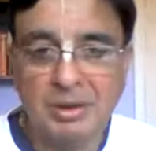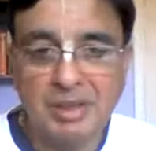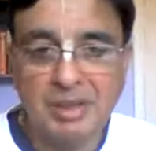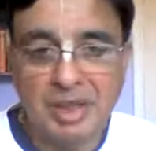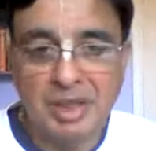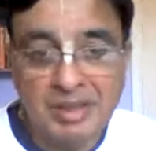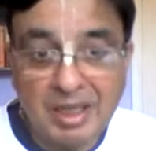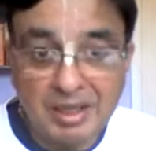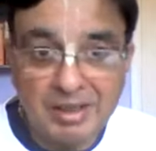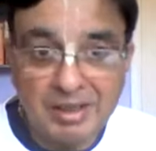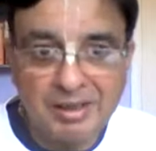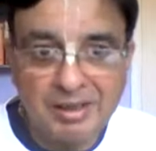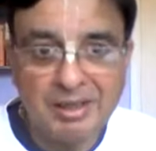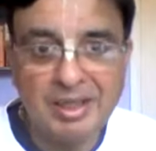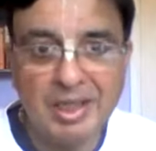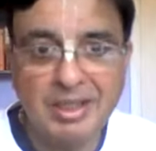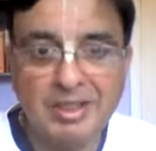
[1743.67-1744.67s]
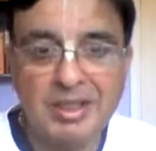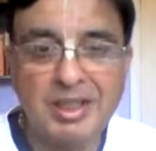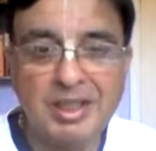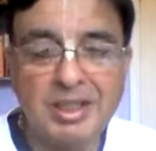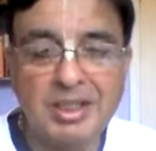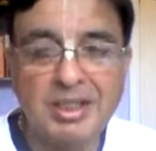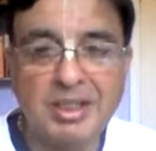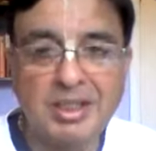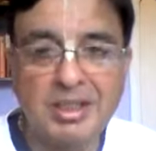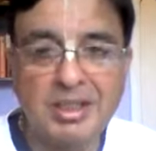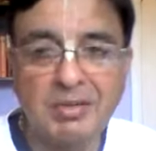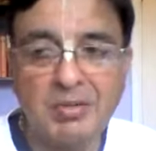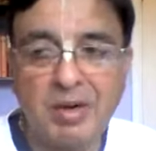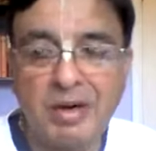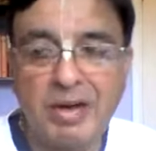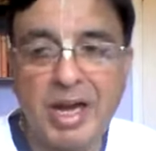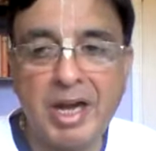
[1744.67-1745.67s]
that in that state, he's in a
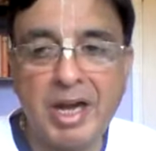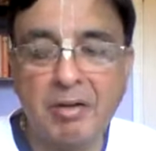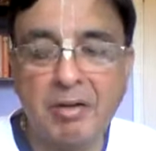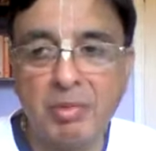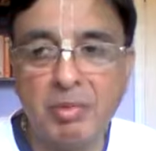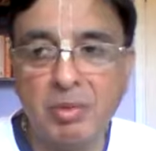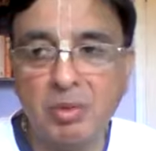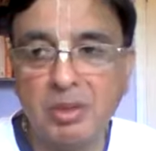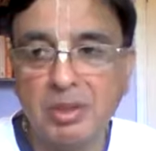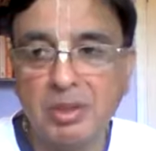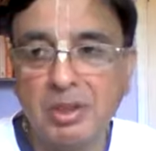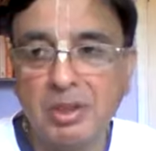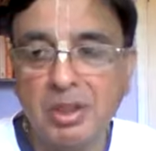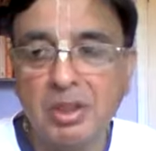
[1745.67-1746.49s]
very angry mood.